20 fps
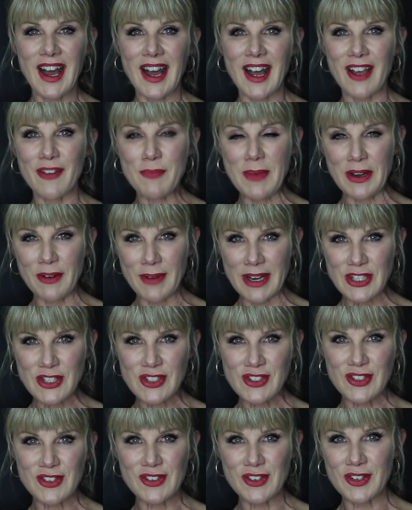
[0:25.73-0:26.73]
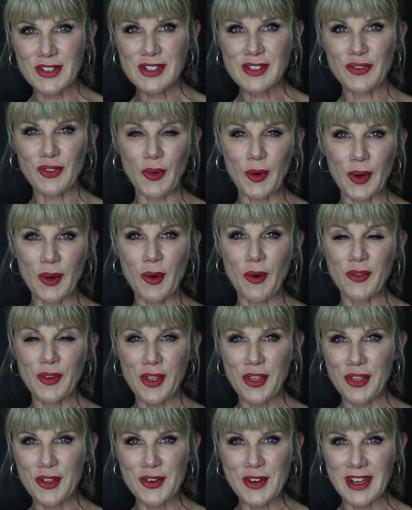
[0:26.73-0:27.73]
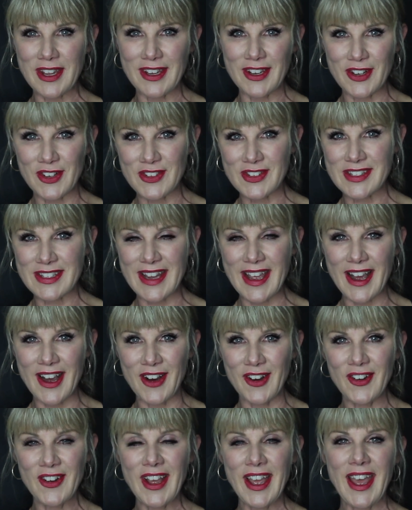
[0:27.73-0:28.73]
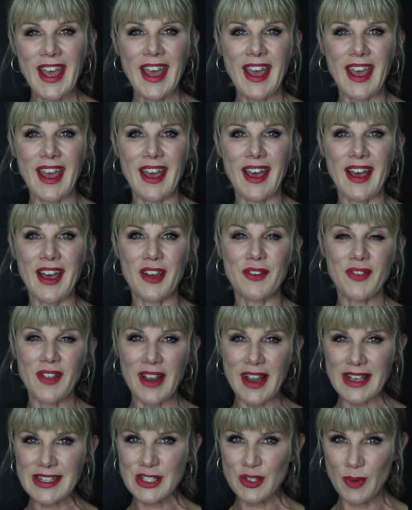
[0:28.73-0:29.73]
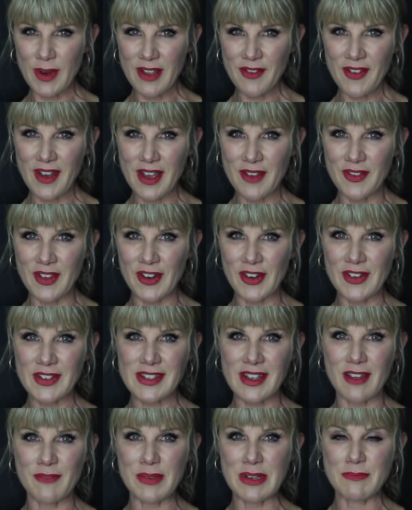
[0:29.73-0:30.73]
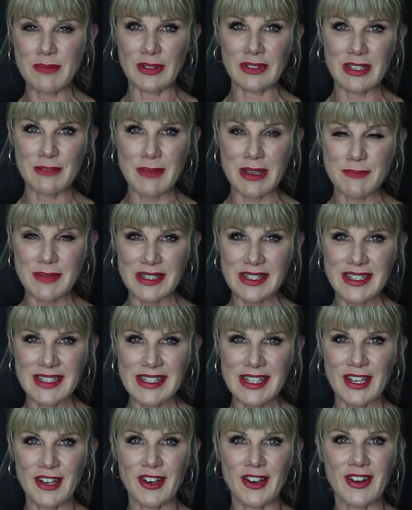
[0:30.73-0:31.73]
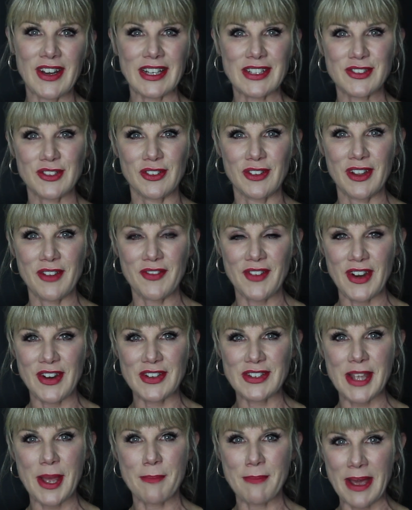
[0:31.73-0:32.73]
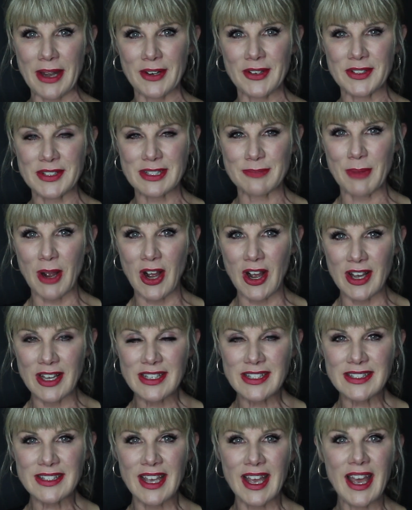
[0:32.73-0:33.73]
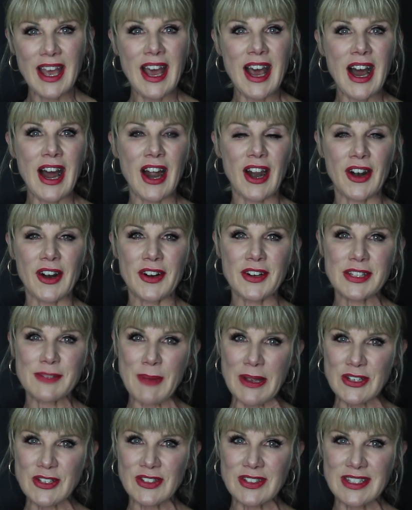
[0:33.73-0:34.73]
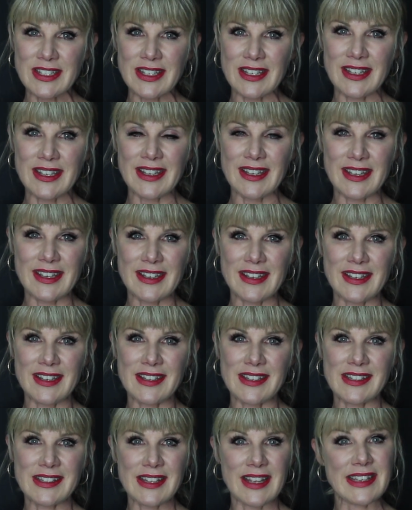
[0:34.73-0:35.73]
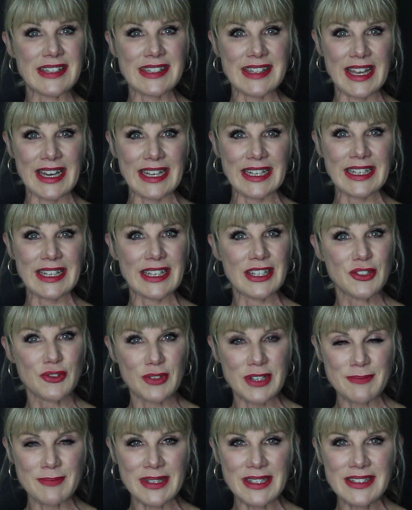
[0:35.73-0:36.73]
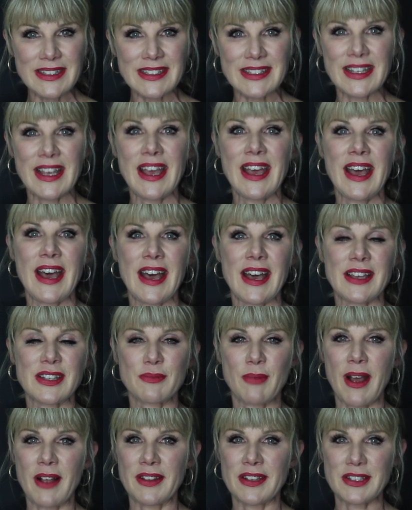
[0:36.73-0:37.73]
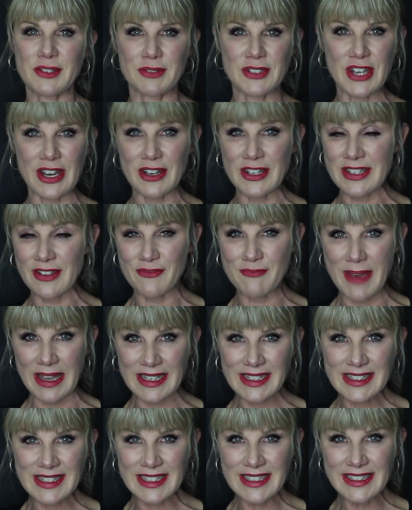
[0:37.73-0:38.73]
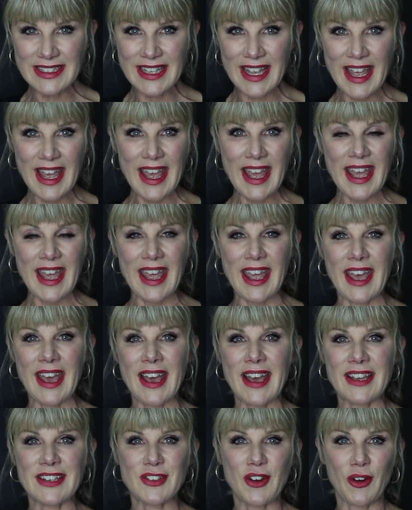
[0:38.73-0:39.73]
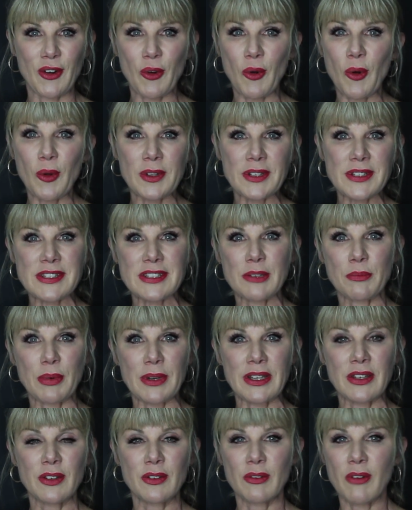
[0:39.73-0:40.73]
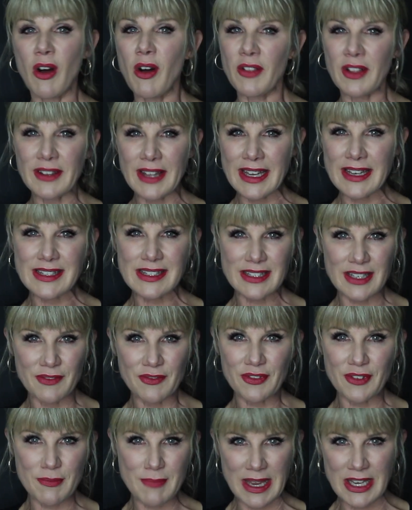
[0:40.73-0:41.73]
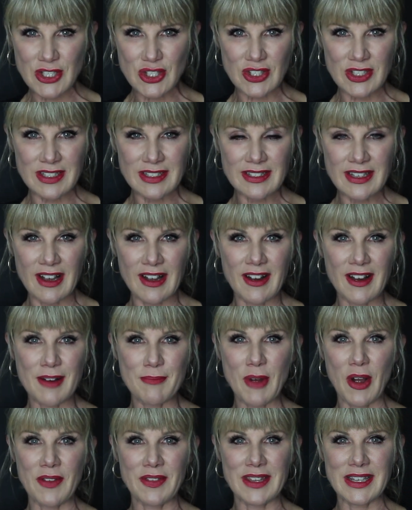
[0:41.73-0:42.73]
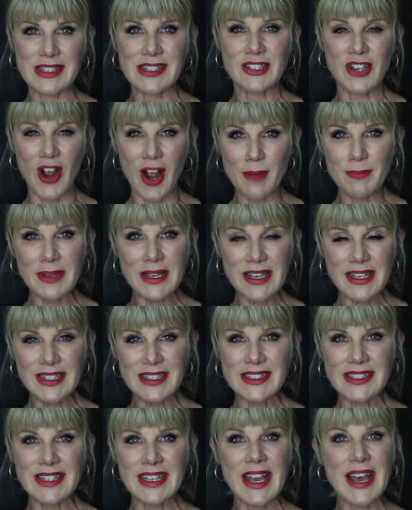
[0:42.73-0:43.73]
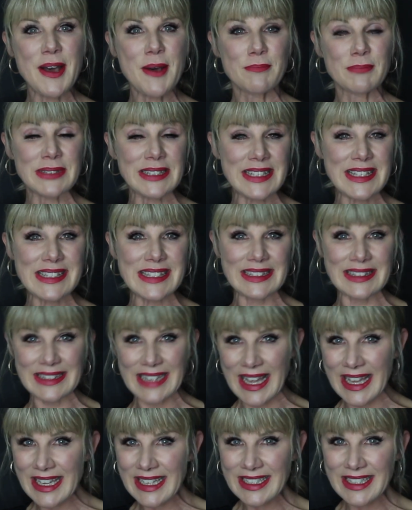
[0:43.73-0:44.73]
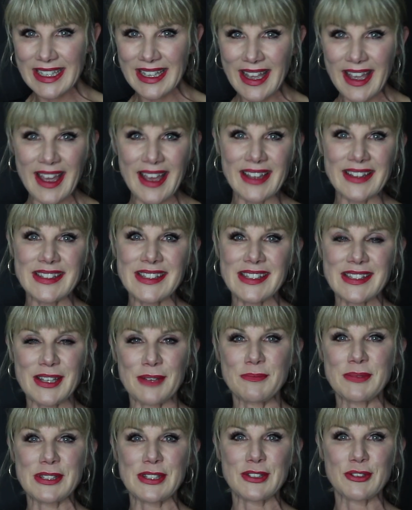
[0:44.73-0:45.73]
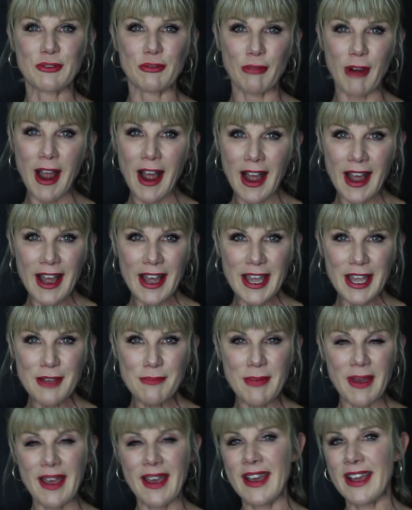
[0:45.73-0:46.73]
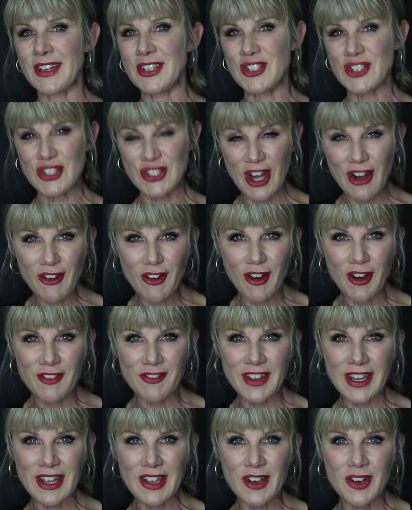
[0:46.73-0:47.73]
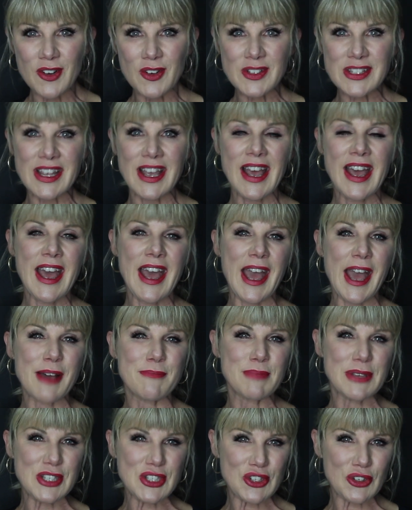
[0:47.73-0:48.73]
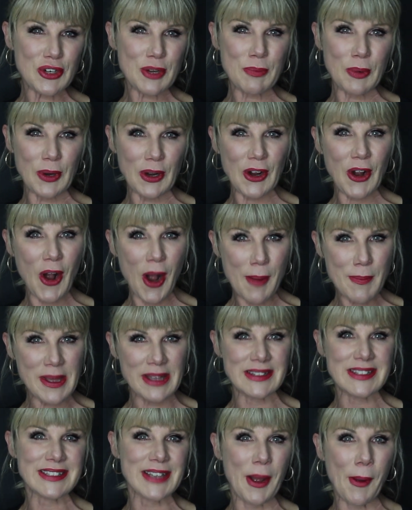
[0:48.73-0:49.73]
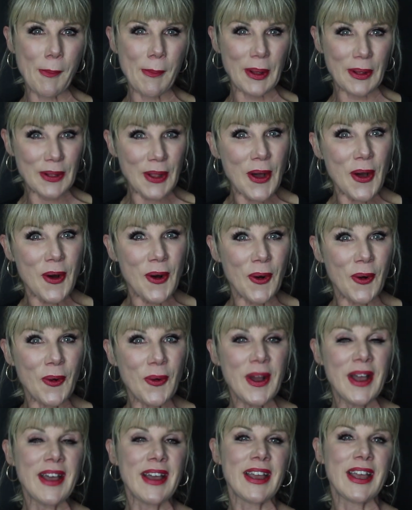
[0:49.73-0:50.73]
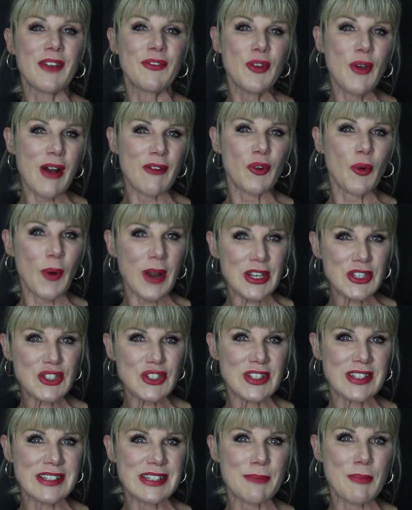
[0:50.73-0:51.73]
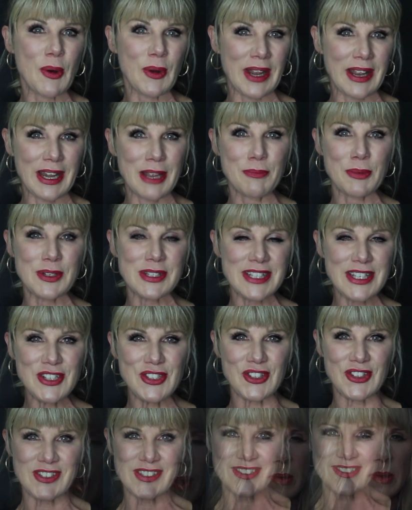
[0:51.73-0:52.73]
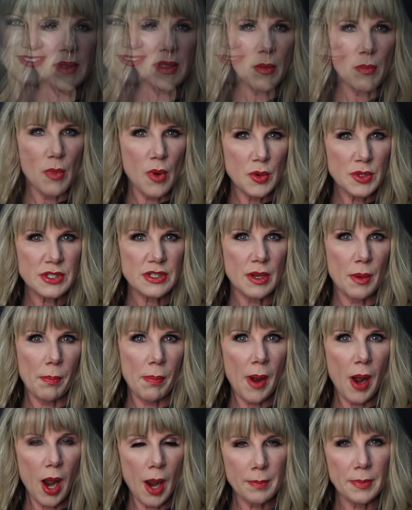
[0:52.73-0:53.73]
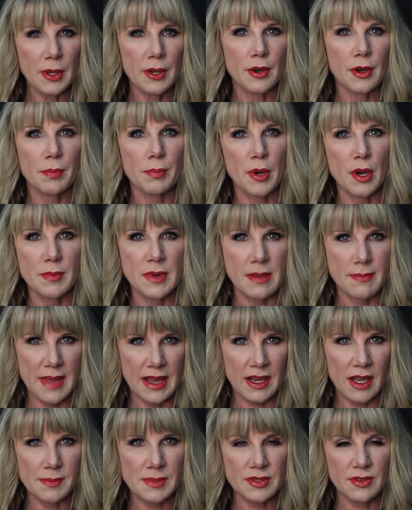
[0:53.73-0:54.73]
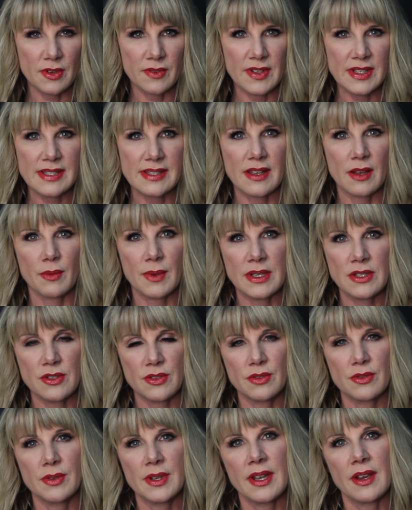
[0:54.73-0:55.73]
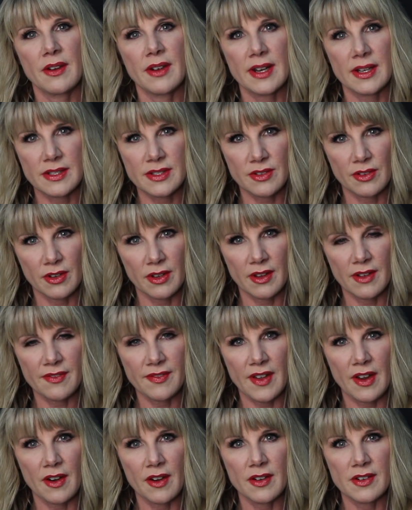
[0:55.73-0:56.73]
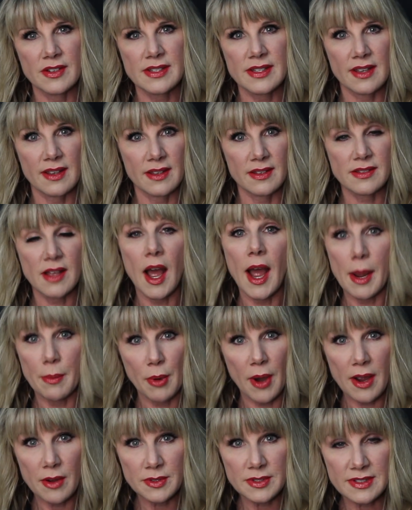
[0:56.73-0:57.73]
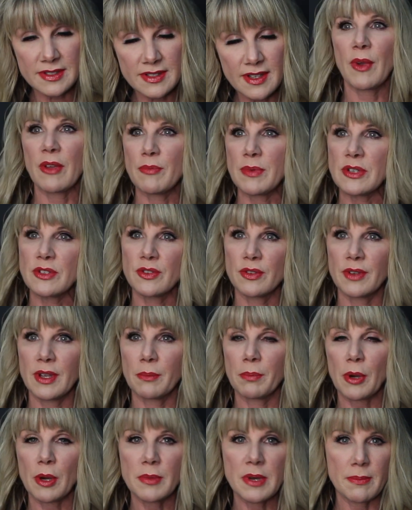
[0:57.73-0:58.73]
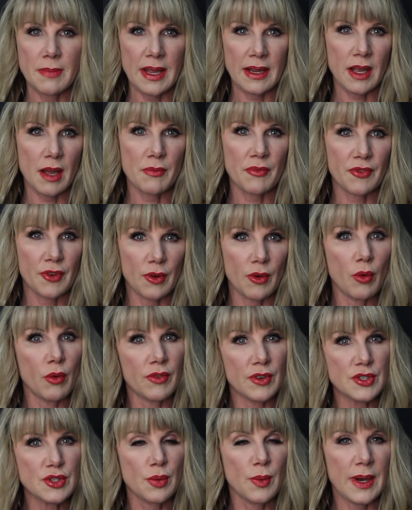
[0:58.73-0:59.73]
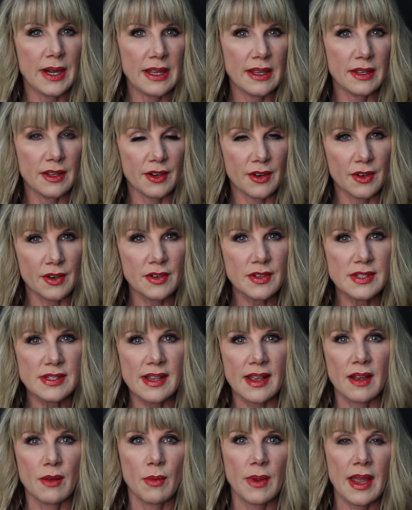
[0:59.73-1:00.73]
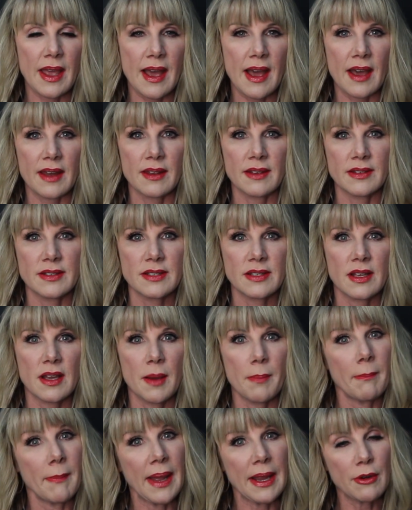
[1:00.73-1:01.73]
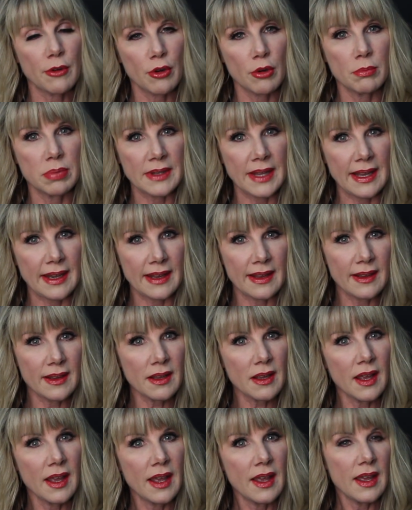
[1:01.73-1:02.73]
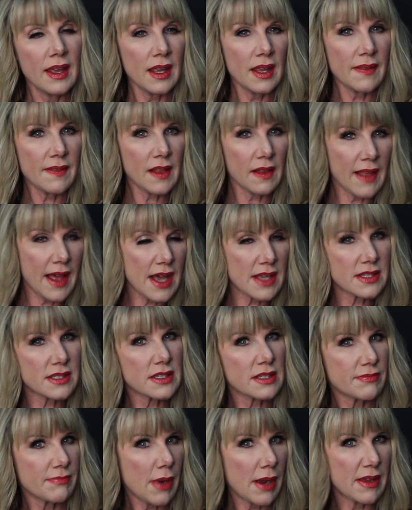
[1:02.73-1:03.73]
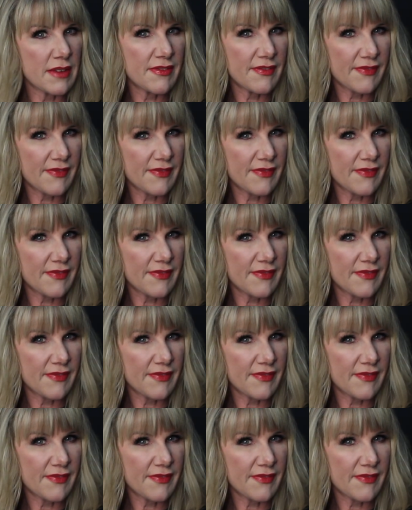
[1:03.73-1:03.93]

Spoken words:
I've been a registered nurse for over 30 years now, and for the last 25 years I've been building my business here at External Affairs Medical Spas. Our specialty is aesthetic treatments as well as regenerative medicine, and our goal is to bring you all the latest information on these topics. Please like and subscribe and share our videos, and be sure to put comments down below if you have questions about any procedures. Probably the most popular permanent makeup service that we do here at External Affairs is eyebrows. We've been doing permanent makeup for over 20 years, and we added microblading in the last probably